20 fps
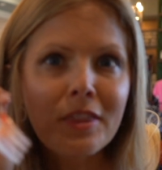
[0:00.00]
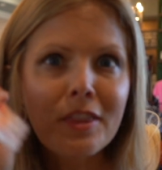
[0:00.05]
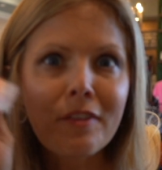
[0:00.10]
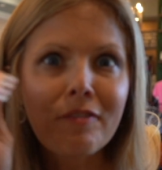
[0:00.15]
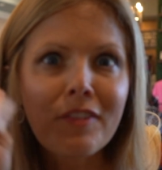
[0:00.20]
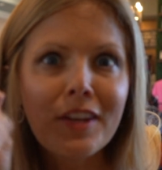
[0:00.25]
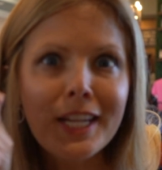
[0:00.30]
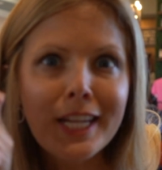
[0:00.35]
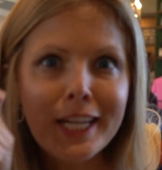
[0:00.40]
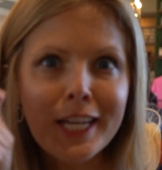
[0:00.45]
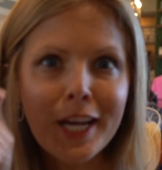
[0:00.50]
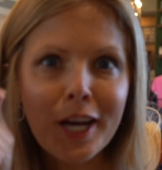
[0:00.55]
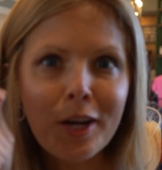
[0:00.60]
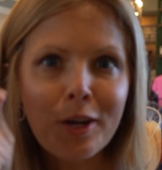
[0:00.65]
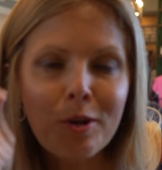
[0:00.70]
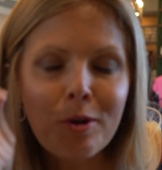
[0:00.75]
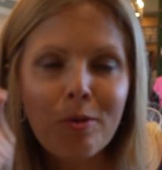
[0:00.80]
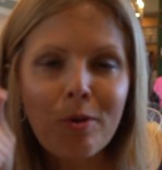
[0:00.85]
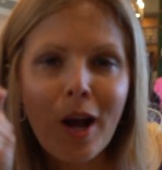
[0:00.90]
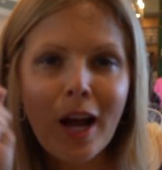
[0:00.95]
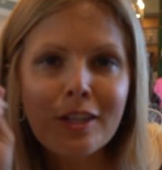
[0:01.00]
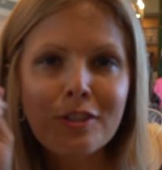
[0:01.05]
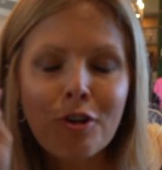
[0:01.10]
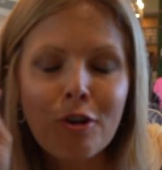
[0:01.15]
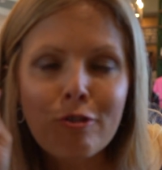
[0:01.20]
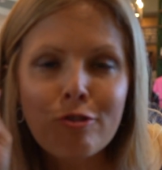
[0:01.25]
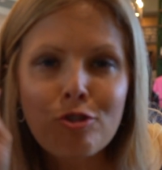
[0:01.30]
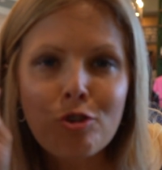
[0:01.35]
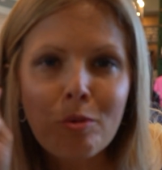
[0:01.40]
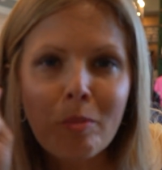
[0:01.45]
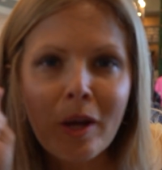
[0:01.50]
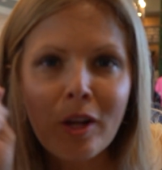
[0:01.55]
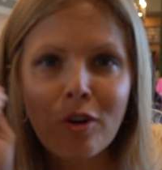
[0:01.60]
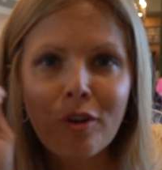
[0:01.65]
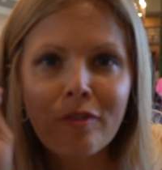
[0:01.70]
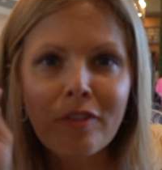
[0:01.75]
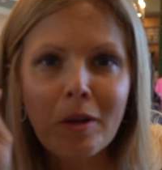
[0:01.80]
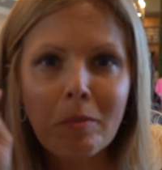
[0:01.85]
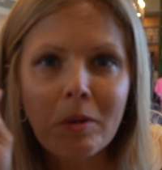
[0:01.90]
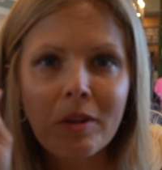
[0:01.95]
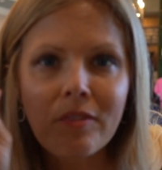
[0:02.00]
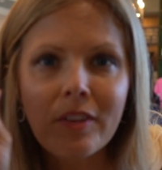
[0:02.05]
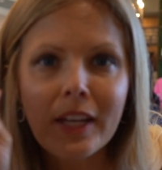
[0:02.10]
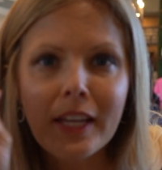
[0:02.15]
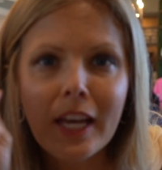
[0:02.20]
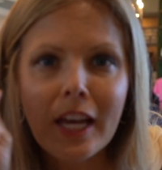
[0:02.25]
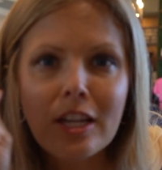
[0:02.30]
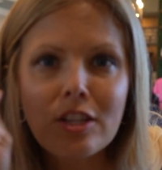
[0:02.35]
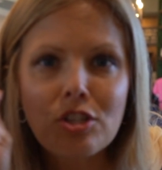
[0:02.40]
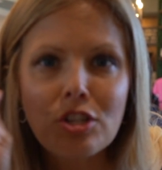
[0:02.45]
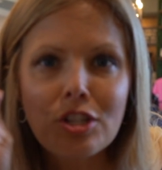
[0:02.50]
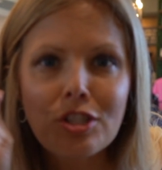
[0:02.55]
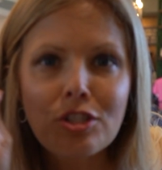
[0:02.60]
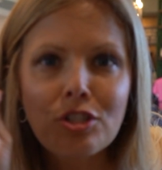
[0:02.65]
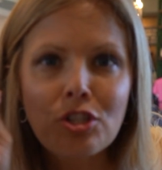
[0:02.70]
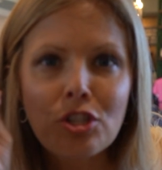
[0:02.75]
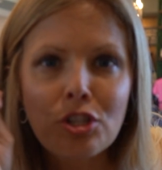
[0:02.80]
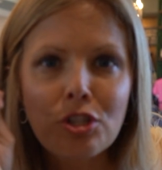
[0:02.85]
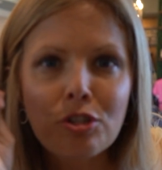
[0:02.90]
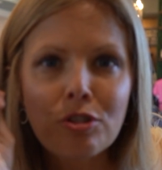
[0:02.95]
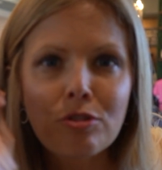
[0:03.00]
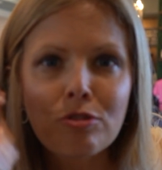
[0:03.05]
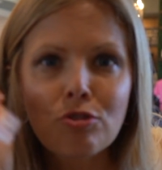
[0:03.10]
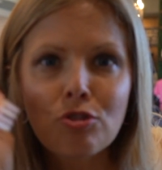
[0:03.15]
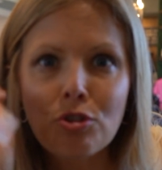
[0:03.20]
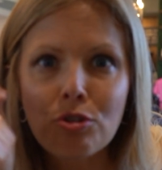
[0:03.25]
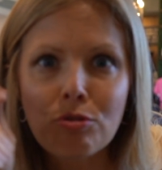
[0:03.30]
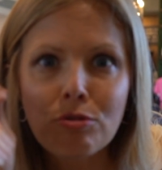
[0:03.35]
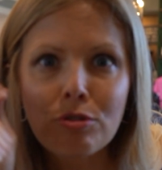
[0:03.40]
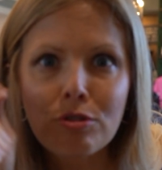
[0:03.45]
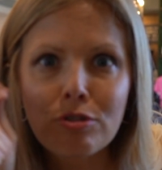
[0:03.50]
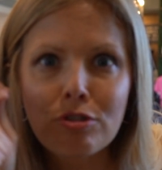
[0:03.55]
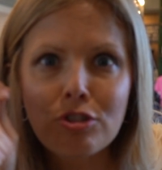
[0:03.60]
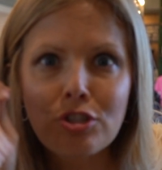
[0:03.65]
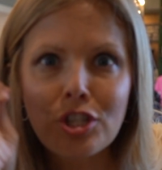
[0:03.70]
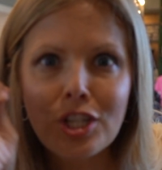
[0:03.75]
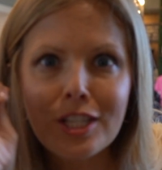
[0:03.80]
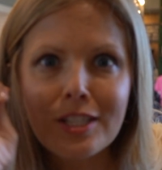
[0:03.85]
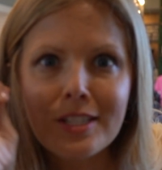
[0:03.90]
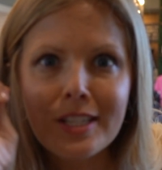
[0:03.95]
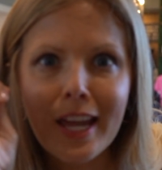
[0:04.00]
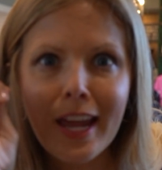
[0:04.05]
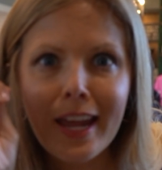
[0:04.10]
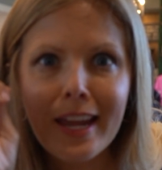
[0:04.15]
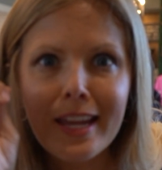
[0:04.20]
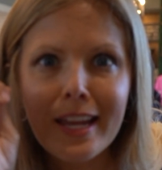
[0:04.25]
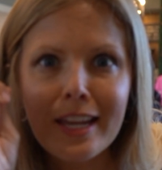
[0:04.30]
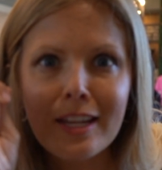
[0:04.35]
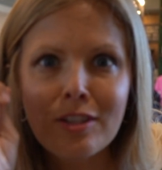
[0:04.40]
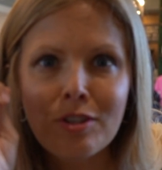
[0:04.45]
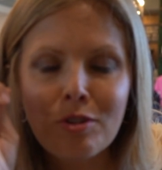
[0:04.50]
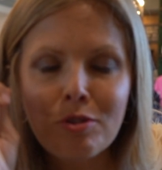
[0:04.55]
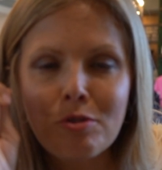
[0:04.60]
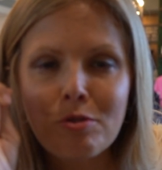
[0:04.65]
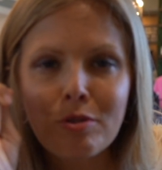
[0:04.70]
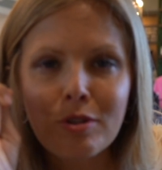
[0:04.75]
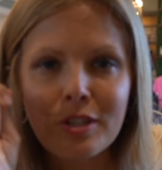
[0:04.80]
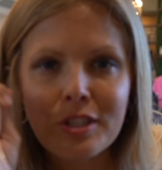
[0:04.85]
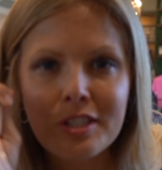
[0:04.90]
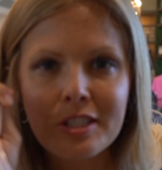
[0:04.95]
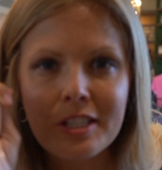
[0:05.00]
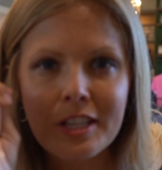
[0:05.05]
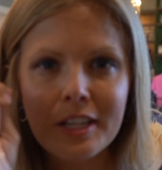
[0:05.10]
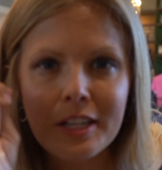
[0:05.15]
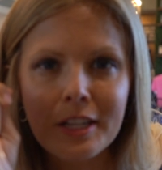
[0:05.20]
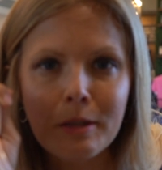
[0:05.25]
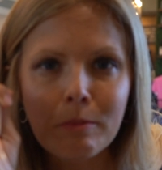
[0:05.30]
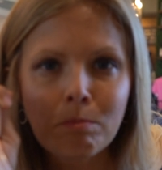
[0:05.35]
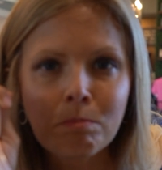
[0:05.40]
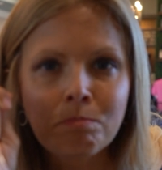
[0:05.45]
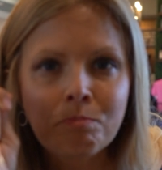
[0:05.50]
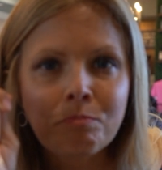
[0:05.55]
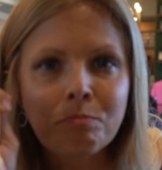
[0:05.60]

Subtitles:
the video, I told you about our family vacation to Junior's Cheesecake in New York City.